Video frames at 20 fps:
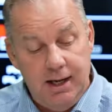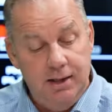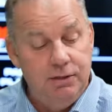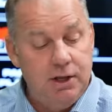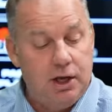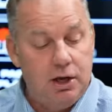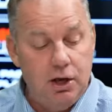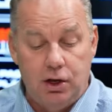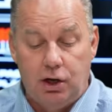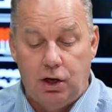In
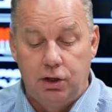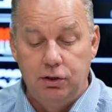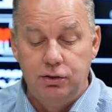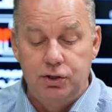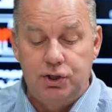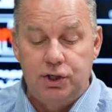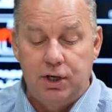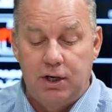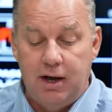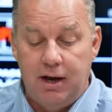the
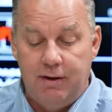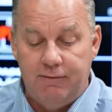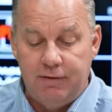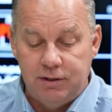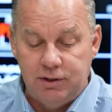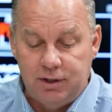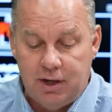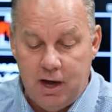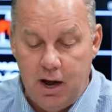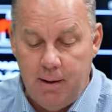conclusion of
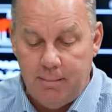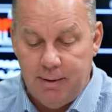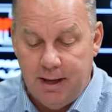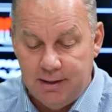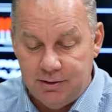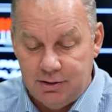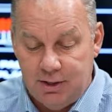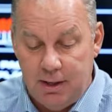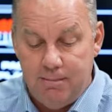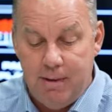his
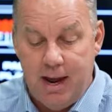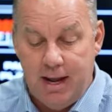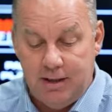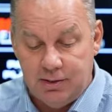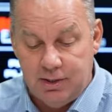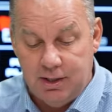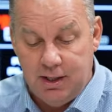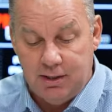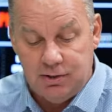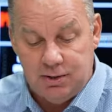comments, he
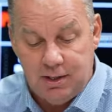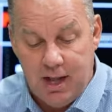makes this